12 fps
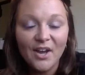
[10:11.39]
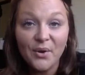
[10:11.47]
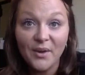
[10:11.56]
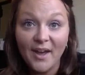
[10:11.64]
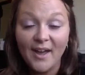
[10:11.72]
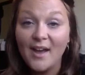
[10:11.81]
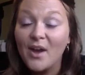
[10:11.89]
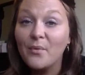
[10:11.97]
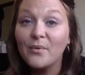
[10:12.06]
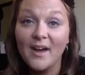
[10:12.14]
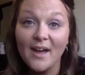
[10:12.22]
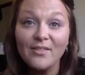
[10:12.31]
Okay,
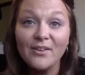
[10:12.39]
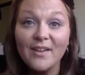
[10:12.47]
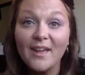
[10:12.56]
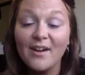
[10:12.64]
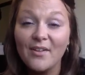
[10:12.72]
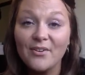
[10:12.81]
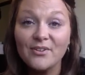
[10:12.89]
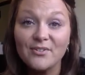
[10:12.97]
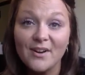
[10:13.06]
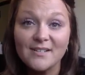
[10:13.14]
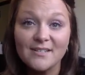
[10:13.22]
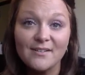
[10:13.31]
when I look at other
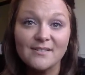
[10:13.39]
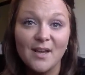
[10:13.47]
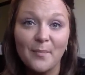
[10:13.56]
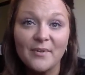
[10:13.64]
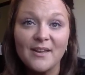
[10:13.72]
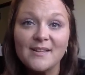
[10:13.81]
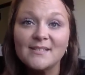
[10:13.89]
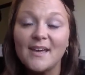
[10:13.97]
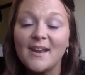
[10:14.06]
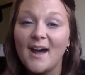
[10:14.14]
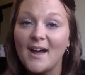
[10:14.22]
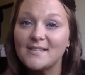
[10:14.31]
direct sales companies
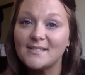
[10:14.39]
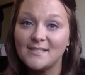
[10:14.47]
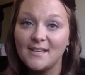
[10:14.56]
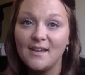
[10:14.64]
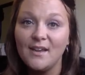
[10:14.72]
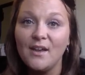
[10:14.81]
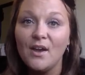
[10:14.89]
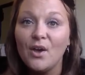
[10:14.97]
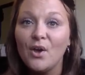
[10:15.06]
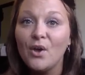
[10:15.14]
and I see